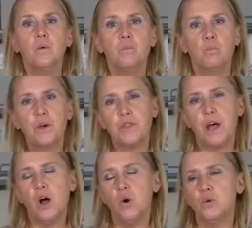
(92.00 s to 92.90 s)

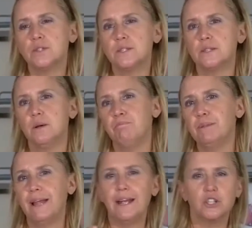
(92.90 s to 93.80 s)
without
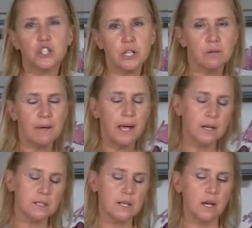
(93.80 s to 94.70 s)
blanching them
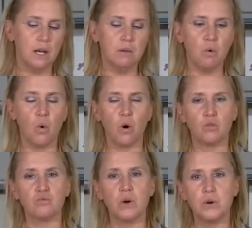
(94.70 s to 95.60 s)
ahead of time
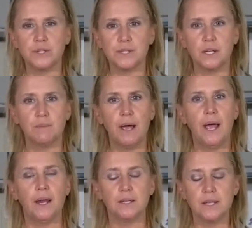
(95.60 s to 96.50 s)
or roasting them
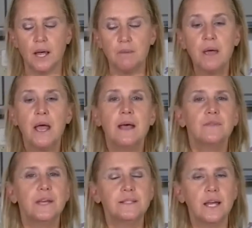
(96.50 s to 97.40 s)
ahead of time,
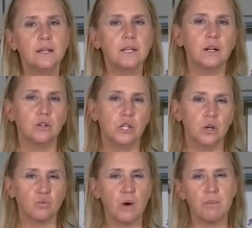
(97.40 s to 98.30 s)
they tend to get a
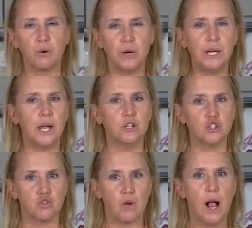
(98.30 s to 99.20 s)
little rubbery
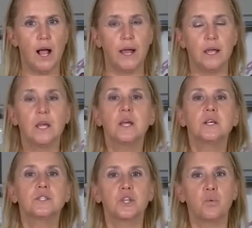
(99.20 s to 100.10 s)
and dry.
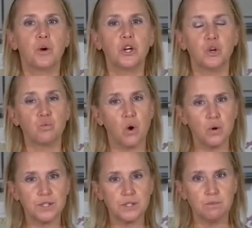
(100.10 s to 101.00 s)
So we're going to
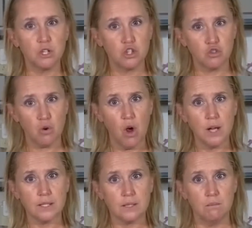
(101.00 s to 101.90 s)
roast them to
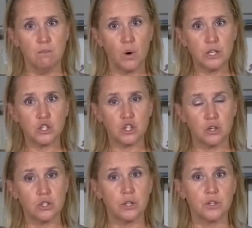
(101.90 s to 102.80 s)
draw some
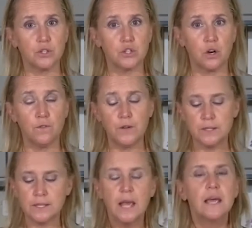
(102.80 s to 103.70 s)
moisture to the
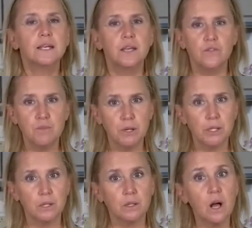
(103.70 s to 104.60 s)
surface, give them a
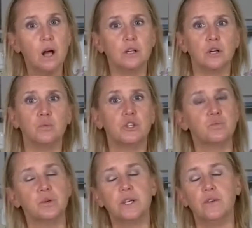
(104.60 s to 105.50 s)
little color,
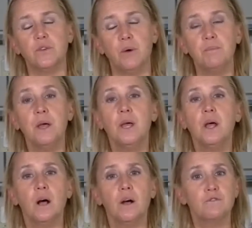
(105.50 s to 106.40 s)
which will give them
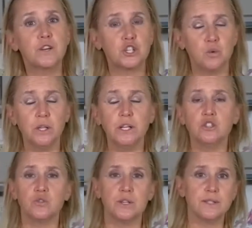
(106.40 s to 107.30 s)
visual
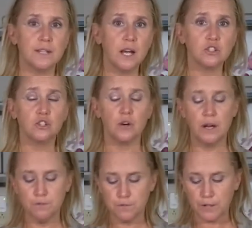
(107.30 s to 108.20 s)
interest, texture,
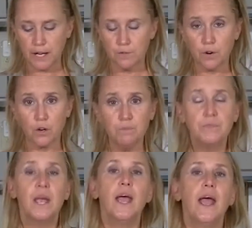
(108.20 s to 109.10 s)
and flavor.
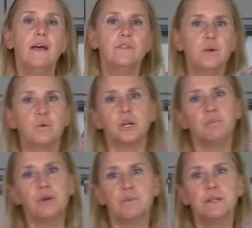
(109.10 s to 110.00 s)
And then we're going
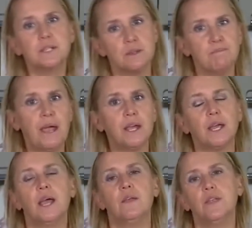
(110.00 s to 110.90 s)
to put them into the
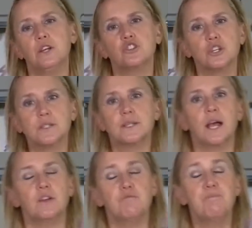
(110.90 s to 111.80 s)
bake and then just
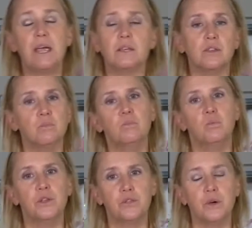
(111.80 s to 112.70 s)
kind of bake
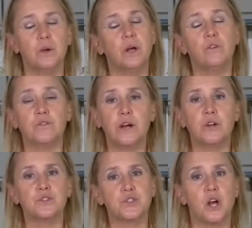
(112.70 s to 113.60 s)
them with the
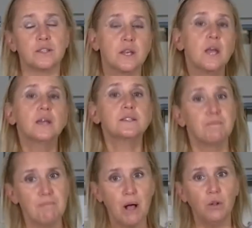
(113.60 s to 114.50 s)
Alfredo sauce
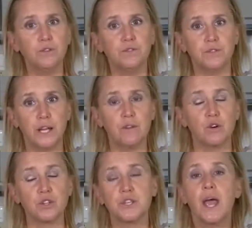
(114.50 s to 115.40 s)
to meld
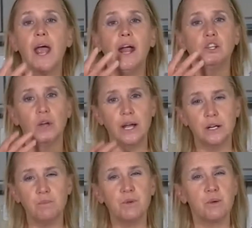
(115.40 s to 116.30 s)
flavors. And you'll
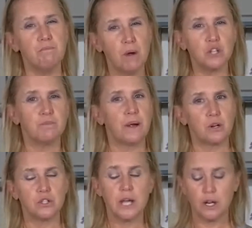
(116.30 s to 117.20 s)
end up with a much
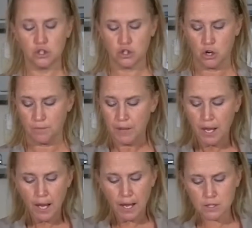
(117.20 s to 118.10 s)
better texture.
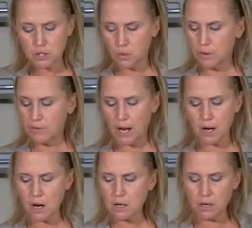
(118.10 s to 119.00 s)
And so we've
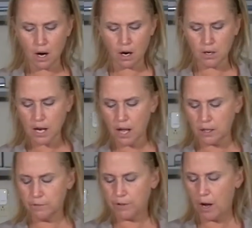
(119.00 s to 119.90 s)
got our, our
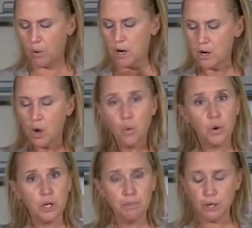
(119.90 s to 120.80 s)
cauliflower.
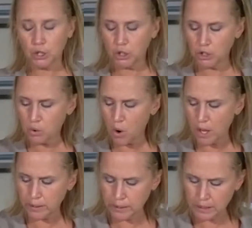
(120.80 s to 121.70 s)
We're going to put a good
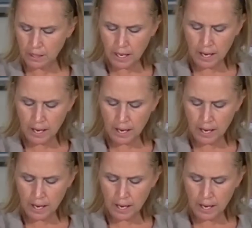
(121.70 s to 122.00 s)
quality